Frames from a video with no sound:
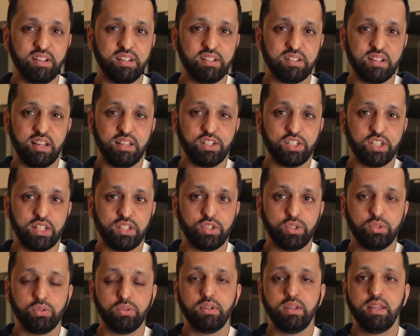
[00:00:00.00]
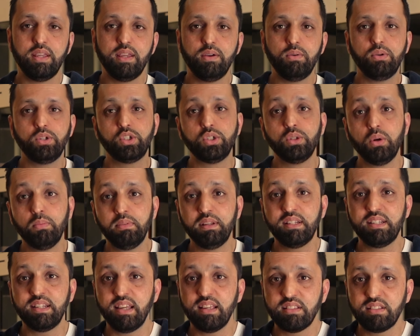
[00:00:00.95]
tight schedule, which normally
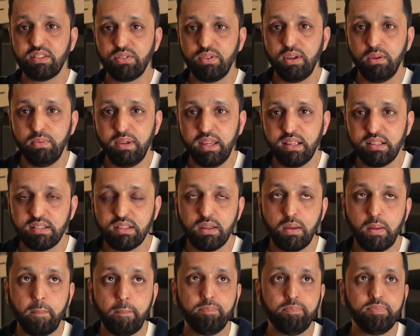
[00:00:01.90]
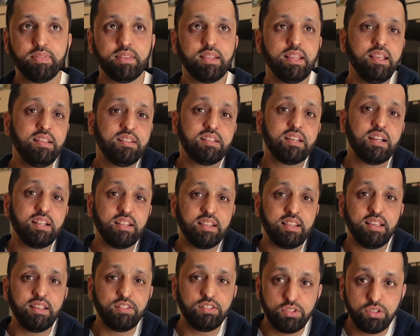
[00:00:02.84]
takes 3 weeks. So these kind of
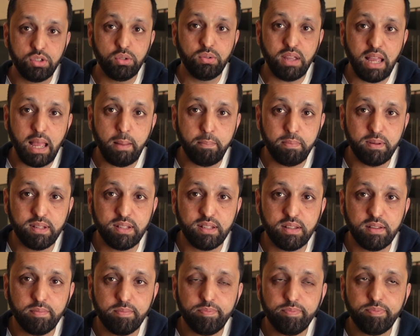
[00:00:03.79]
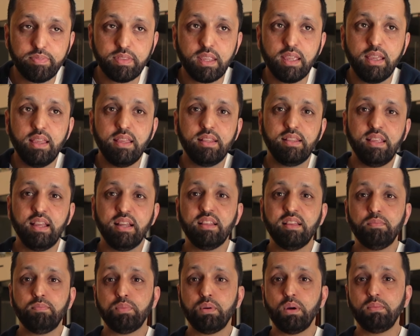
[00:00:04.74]
things do happen. The other
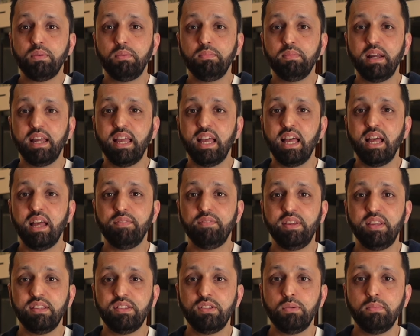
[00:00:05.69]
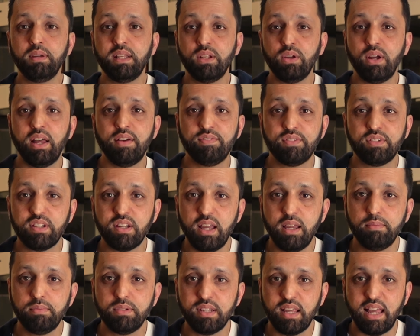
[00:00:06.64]
problem you might have is you may not have
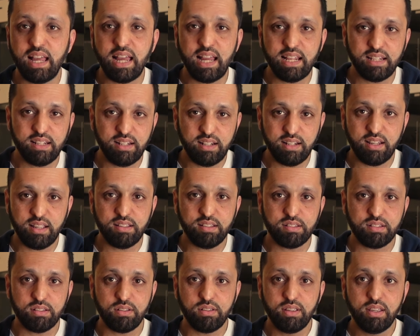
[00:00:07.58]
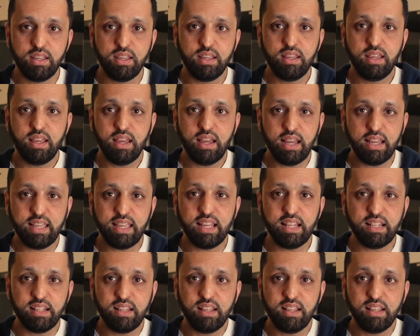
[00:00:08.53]
time to analyze. So again,